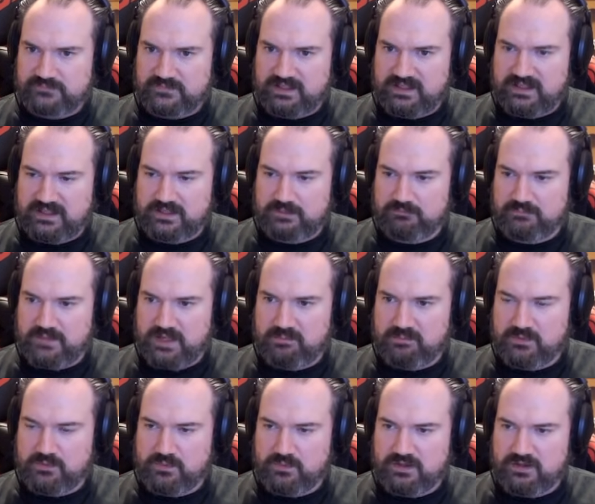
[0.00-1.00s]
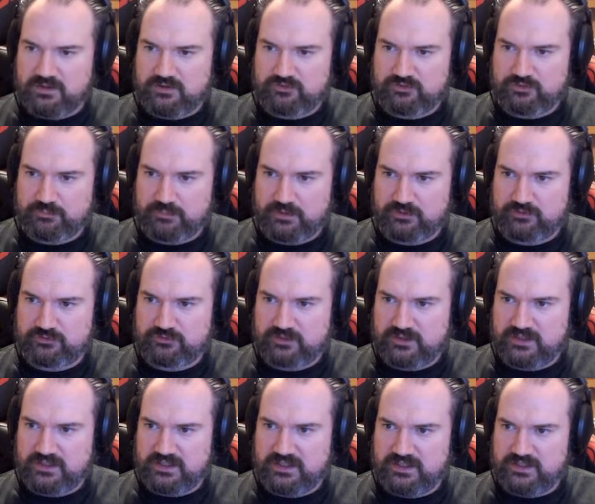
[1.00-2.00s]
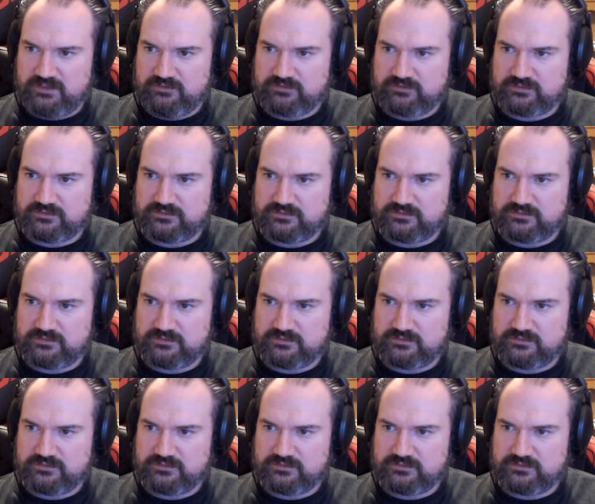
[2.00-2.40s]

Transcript: Like, maybe we are supposed to leave.